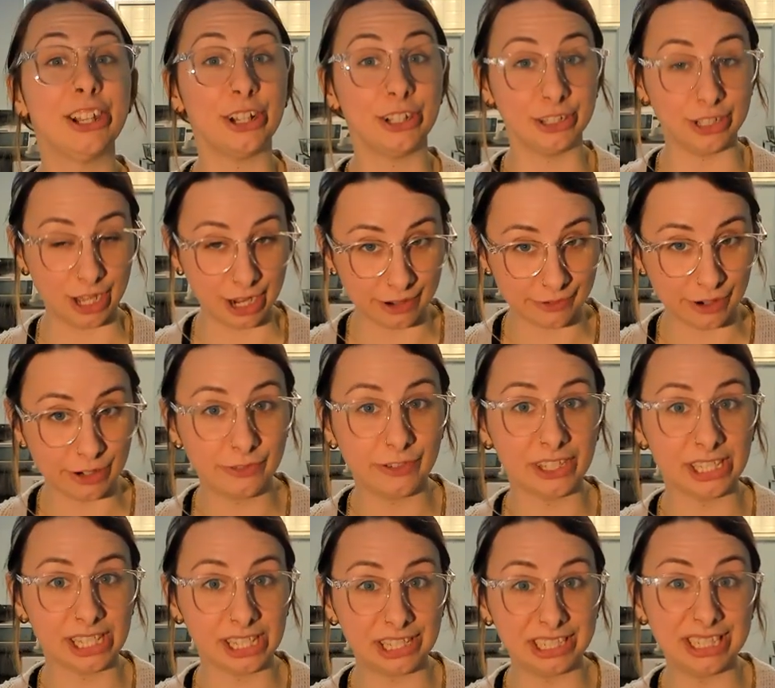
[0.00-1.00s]
a lot of our
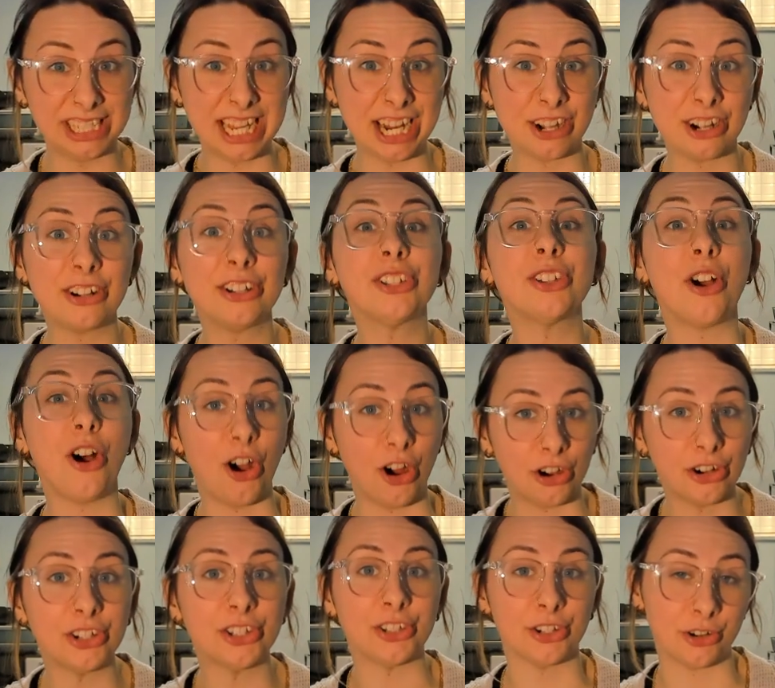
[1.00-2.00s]
facilitators
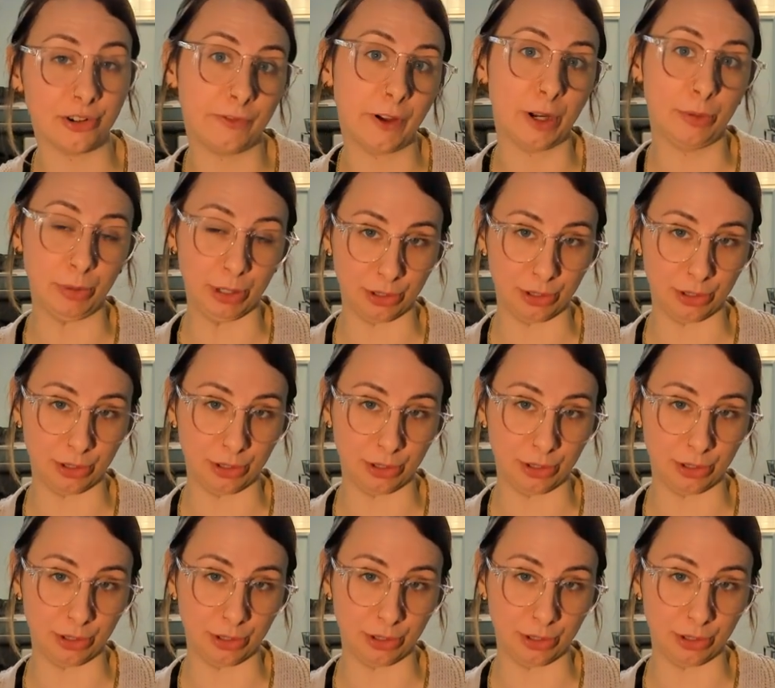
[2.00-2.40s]
are certified